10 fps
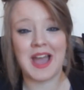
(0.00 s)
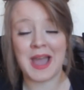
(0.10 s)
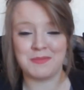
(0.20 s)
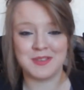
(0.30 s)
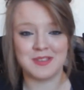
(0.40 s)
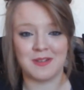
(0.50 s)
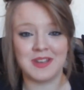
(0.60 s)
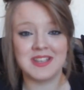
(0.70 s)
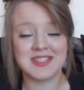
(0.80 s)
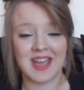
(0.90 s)
I'm so
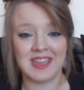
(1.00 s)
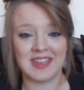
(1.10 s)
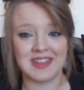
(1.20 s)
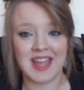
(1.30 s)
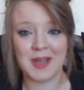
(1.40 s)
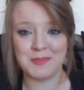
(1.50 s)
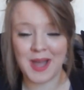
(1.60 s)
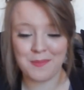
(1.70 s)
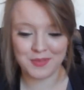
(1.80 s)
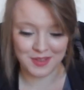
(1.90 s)
excited. I'm
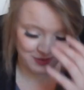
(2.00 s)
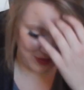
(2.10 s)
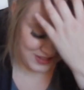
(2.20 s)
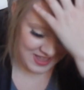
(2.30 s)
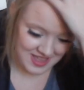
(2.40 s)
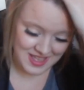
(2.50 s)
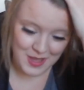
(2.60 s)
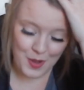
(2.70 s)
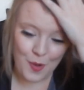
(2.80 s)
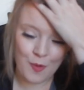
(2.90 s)
absolutely
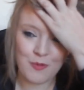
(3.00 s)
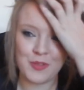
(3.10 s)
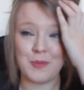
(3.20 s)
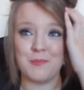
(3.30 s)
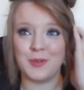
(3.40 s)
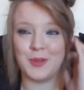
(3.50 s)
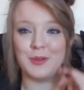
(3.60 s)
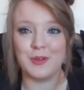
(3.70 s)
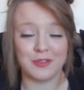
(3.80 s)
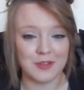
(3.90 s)
over the
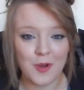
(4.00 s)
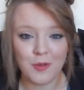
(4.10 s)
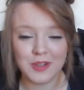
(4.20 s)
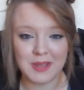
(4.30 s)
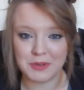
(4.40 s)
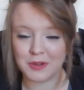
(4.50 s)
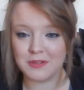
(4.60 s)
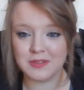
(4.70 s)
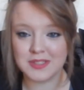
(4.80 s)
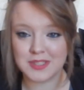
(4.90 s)
moon, because not only am I
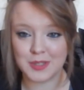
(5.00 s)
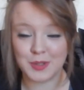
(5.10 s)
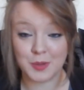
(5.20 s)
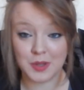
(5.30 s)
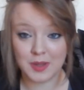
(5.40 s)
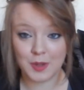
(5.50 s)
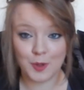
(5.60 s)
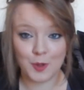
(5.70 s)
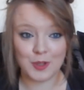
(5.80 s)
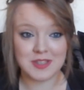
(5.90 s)
going to
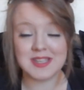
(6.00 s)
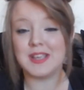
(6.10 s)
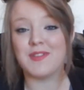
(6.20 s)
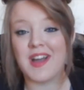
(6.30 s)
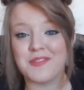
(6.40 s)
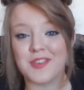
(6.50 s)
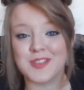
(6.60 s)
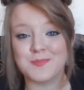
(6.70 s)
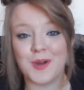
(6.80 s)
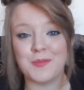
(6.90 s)
see 5
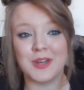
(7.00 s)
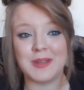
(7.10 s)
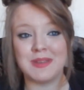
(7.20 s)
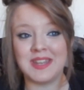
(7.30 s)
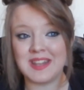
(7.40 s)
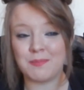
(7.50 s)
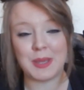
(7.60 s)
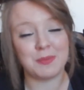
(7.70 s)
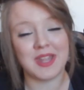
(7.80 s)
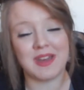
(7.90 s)
Sauce, but I'm going to meet these
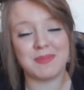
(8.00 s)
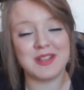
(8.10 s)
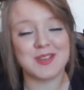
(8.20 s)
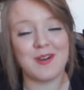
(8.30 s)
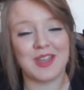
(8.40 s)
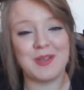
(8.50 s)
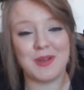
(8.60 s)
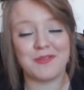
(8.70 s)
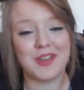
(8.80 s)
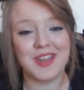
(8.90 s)
people that I've been talking
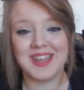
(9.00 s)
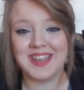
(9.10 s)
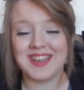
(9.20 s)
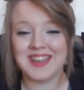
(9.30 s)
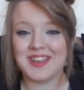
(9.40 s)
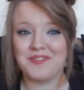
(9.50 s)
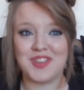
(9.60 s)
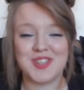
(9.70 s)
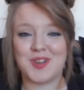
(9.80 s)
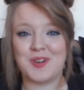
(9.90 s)
with
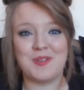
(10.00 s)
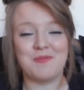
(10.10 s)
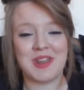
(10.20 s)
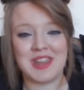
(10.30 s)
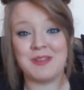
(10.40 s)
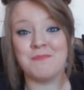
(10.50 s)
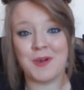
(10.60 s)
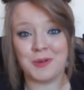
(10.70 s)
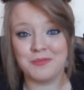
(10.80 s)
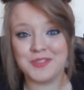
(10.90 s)
for so many
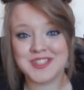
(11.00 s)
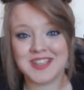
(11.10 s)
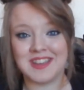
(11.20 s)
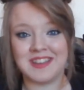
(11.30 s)
months.